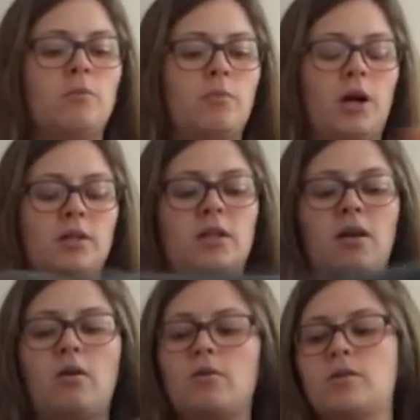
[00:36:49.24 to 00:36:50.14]
but
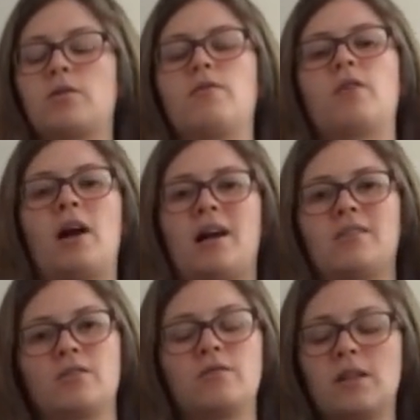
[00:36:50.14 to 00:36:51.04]
also if your
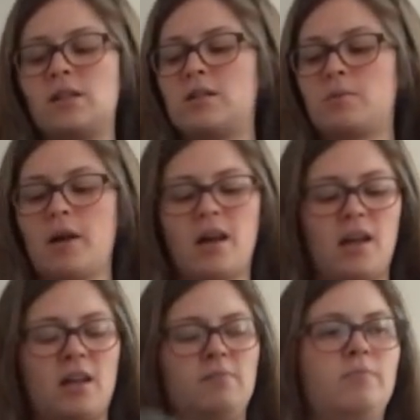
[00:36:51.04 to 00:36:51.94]
hands are really
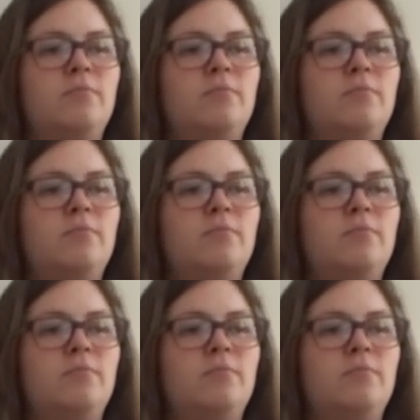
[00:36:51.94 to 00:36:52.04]
sweaty